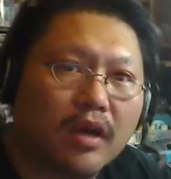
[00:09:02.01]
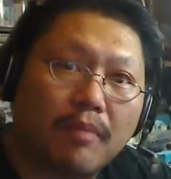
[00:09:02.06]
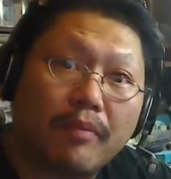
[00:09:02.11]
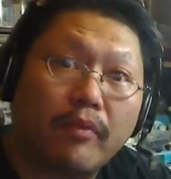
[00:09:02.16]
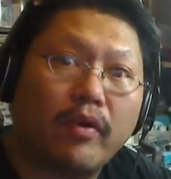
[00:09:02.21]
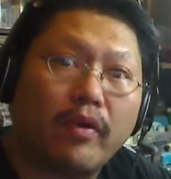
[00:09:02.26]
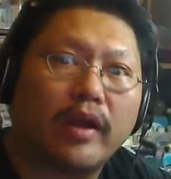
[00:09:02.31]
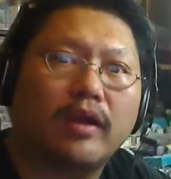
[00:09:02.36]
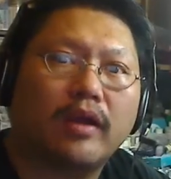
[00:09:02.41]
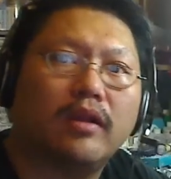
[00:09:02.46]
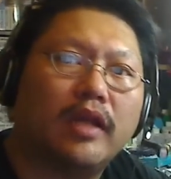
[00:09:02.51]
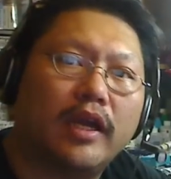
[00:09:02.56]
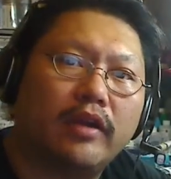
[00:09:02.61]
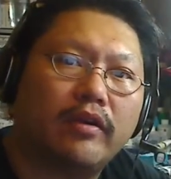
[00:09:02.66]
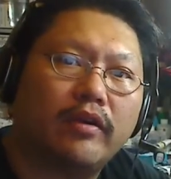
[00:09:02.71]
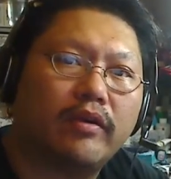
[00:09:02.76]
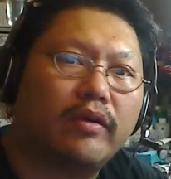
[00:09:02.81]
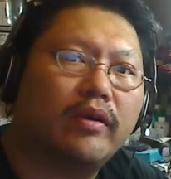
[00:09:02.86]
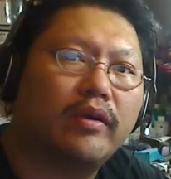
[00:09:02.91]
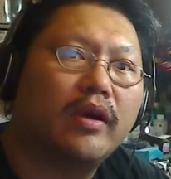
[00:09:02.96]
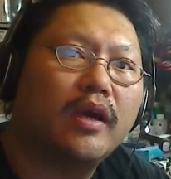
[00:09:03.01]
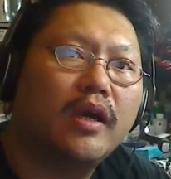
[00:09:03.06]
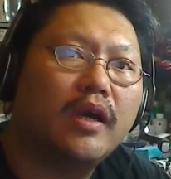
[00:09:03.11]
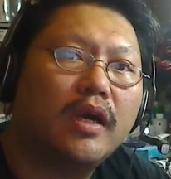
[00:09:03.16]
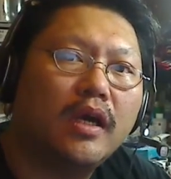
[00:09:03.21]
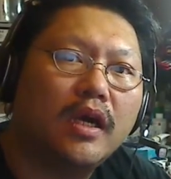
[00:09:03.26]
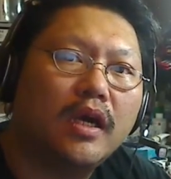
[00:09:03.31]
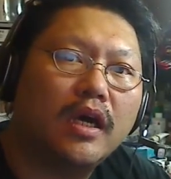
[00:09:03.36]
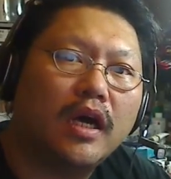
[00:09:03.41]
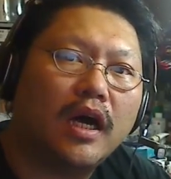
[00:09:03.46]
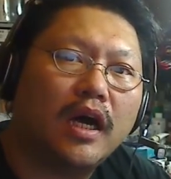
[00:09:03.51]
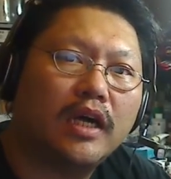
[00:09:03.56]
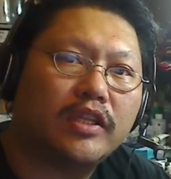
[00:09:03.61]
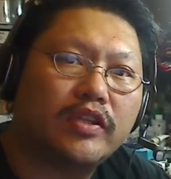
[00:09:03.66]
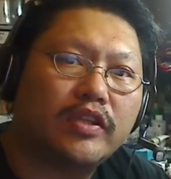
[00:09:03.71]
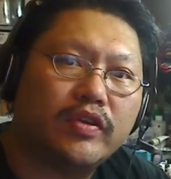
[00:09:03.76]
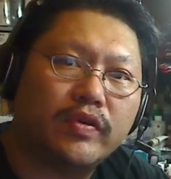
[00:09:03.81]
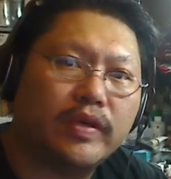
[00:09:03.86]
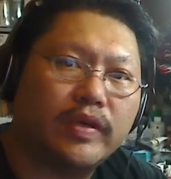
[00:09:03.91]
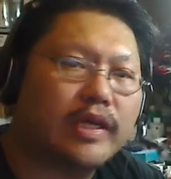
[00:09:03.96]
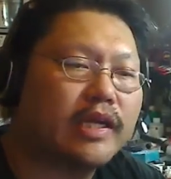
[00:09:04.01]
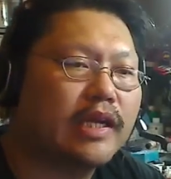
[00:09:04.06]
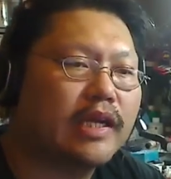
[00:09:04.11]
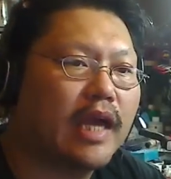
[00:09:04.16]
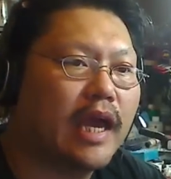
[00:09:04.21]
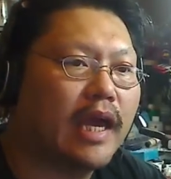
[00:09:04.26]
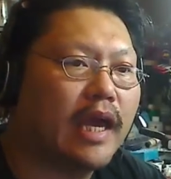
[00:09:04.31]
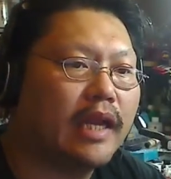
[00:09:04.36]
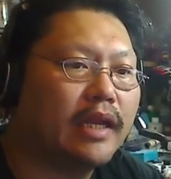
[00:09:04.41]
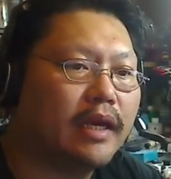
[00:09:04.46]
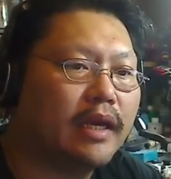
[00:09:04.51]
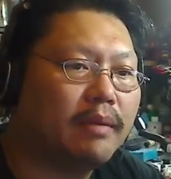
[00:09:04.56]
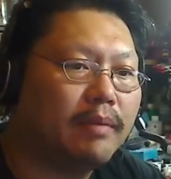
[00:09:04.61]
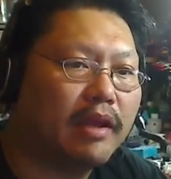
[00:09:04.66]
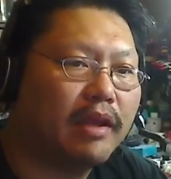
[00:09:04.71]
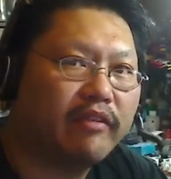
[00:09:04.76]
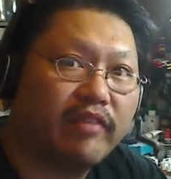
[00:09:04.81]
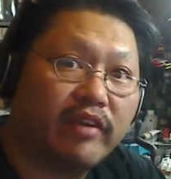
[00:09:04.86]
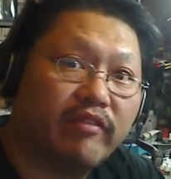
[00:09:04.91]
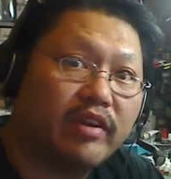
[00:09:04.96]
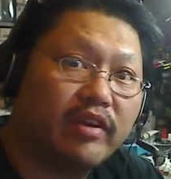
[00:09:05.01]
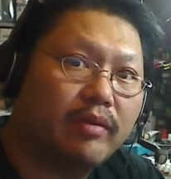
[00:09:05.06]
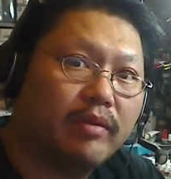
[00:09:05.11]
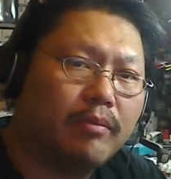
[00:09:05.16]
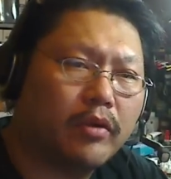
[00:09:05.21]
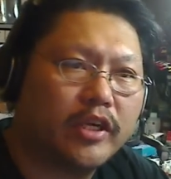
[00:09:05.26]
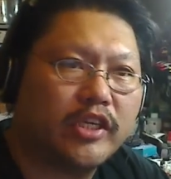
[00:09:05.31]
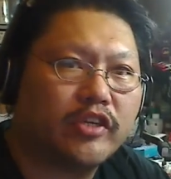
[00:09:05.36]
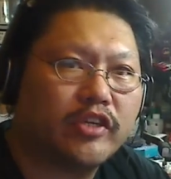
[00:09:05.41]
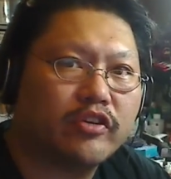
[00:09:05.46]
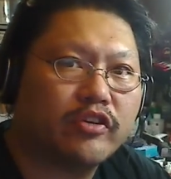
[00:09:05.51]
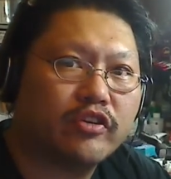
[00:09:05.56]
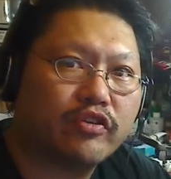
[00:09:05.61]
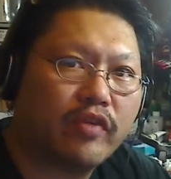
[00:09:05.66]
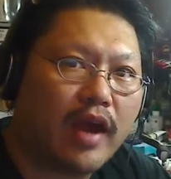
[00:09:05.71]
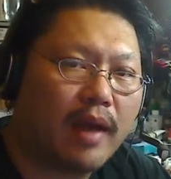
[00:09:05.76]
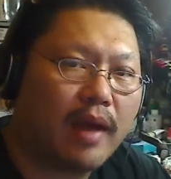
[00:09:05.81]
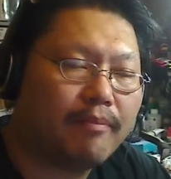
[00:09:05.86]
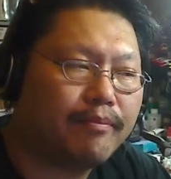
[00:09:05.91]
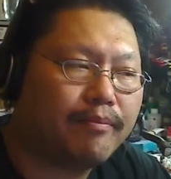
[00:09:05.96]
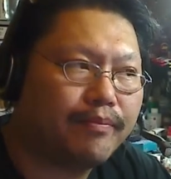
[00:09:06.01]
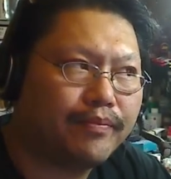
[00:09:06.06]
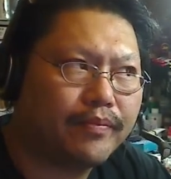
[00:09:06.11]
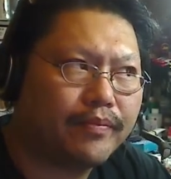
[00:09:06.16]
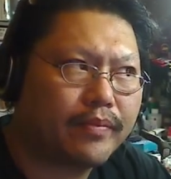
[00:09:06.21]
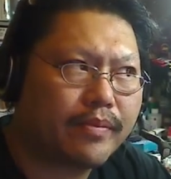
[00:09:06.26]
hook up a regulator to it, and maybe even a moisture trap.